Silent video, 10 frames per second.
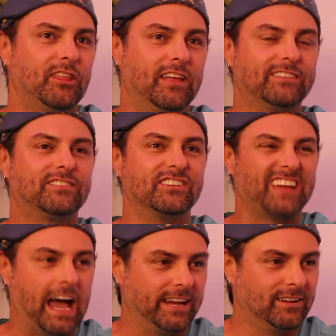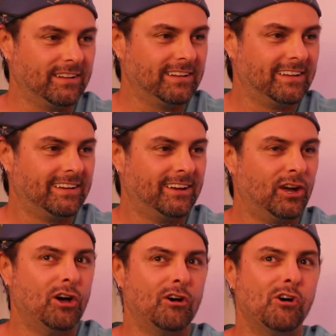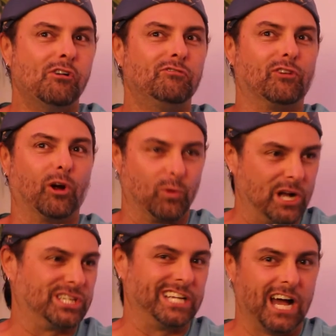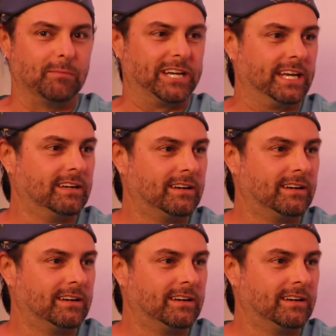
That's Not the title. close in the thing. For a raunchy comedy.